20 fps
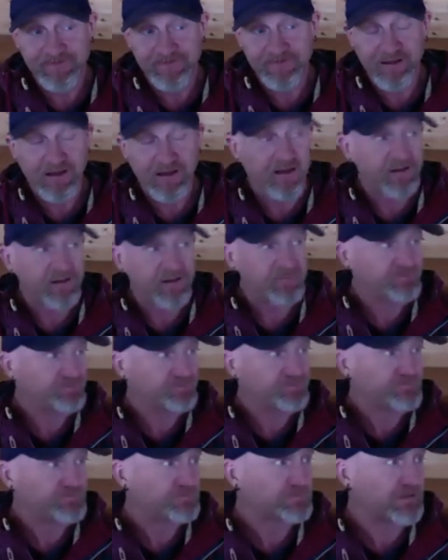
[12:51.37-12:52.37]
Um,
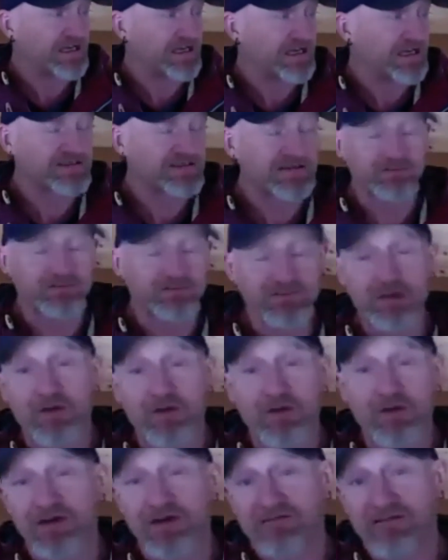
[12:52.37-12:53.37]
because you might
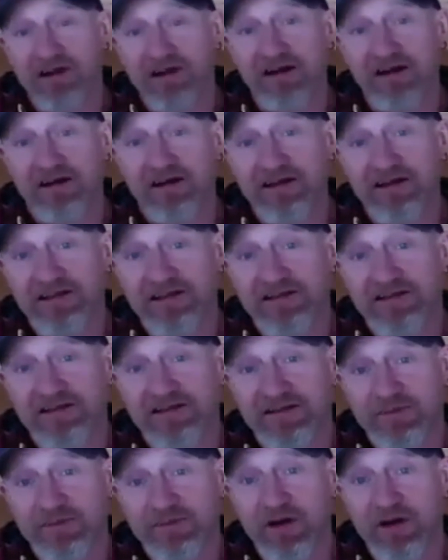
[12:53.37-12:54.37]
not realize this,
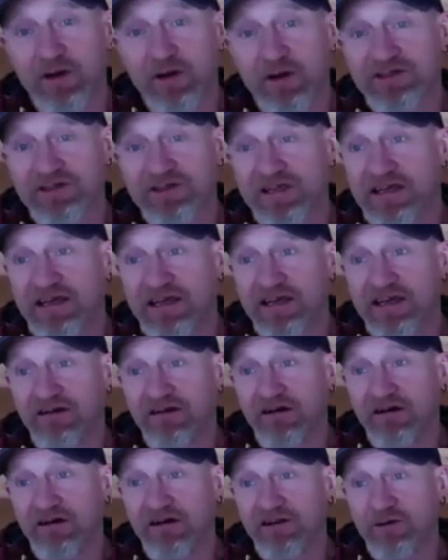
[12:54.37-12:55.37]
but when I was a kid, I
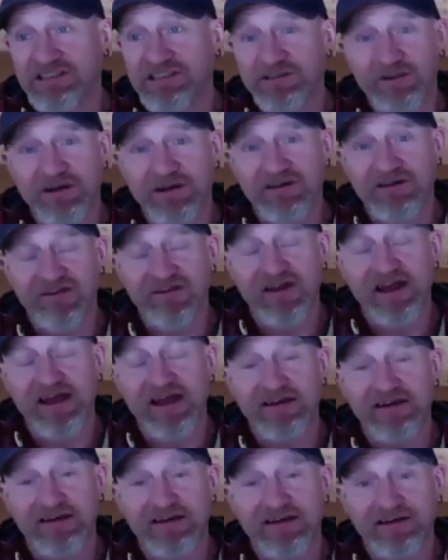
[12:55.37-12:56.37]
either wanted to be a vet
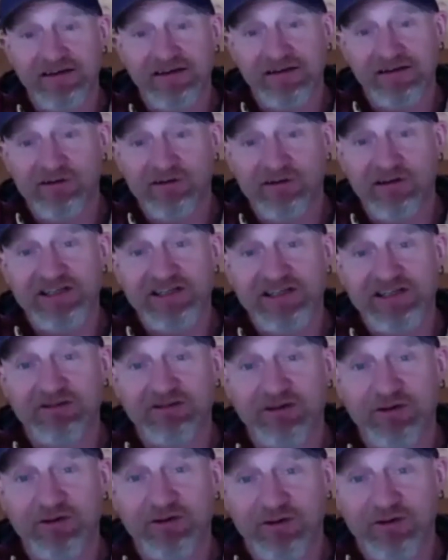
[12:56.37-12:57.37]
or an
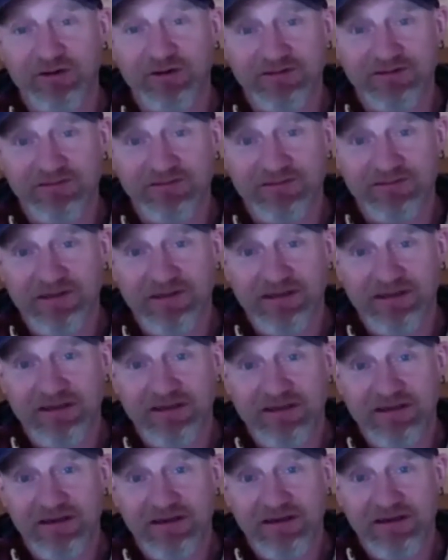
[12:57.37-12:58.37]
astronaut.
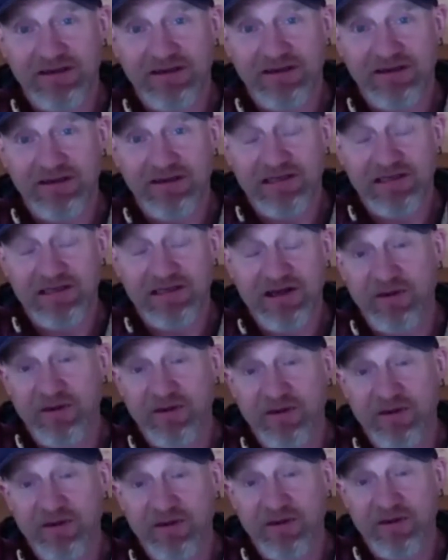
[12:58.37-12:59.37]
So I
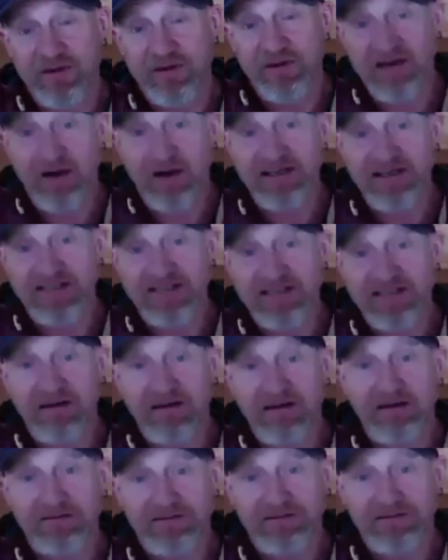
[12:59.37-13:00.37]
became a marketing guy.
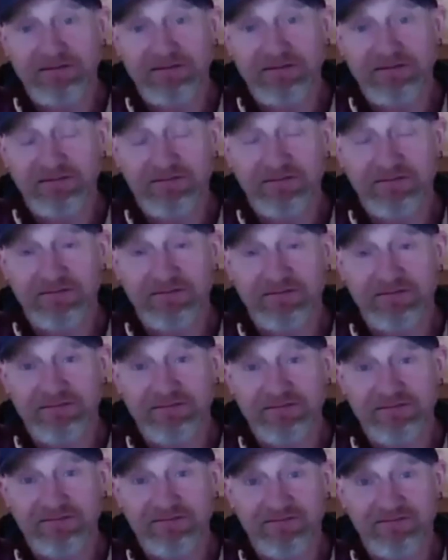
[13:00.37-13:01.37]

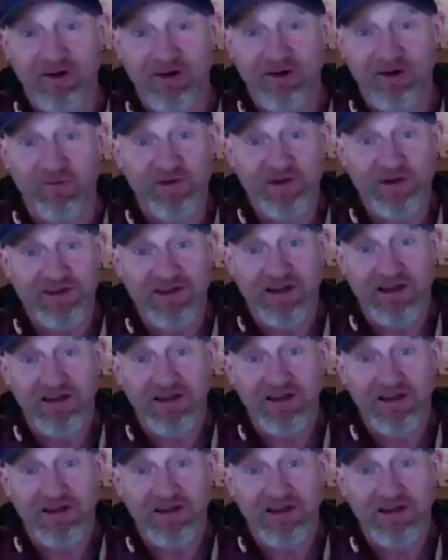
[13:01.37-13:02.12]
Obviously.